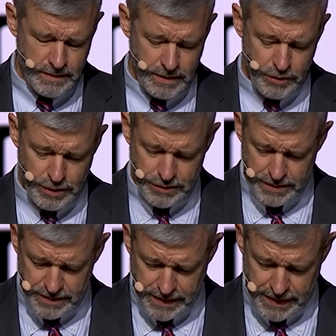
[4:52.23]
In
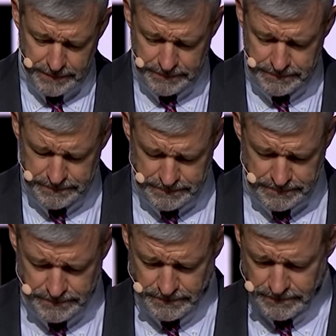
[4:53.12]
Jesus' name,
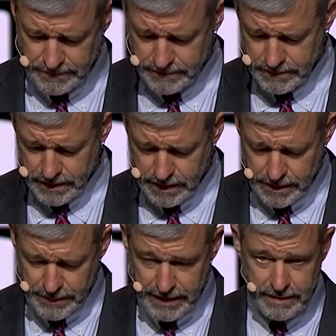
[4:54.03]

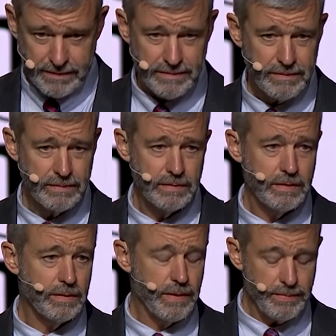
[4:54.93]
amen.
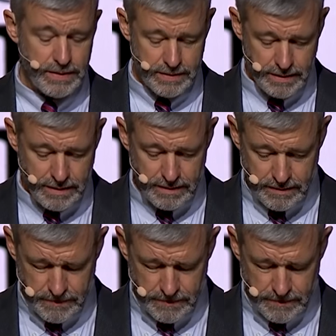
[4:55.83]
You may be seated.